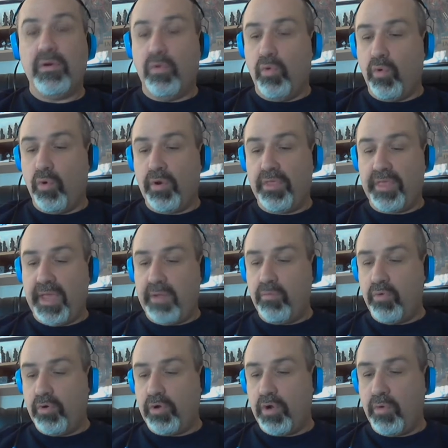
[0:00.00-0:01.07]
or they
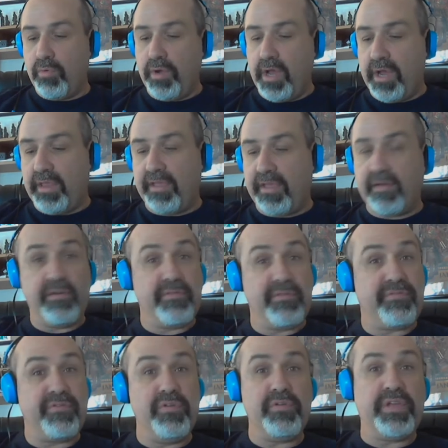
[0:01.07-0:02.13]
will go nutty on a
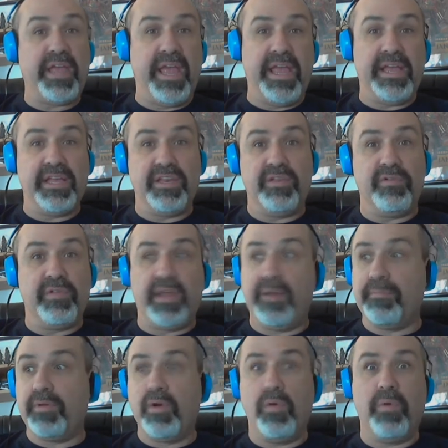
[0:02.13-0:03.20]
fruitcake and you'll let
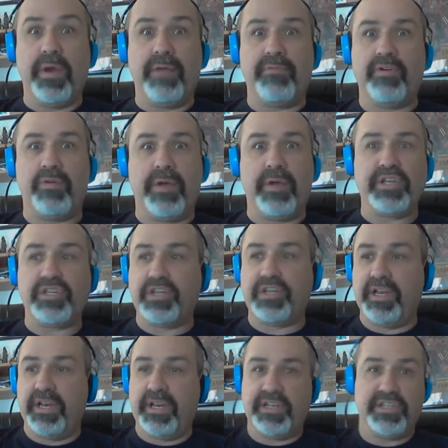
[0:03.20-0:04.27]
them go whatever direction
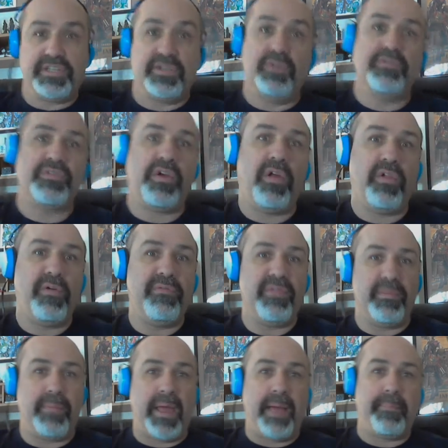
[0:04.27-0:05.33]
and it just goes all over
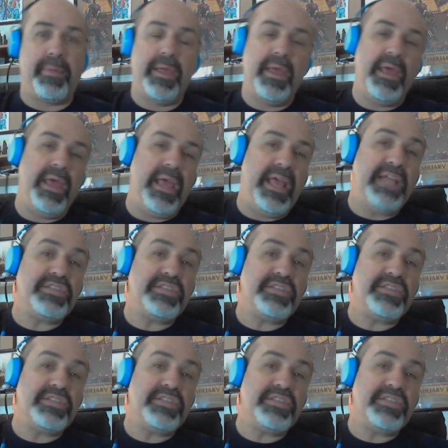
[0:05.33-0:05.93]
the map.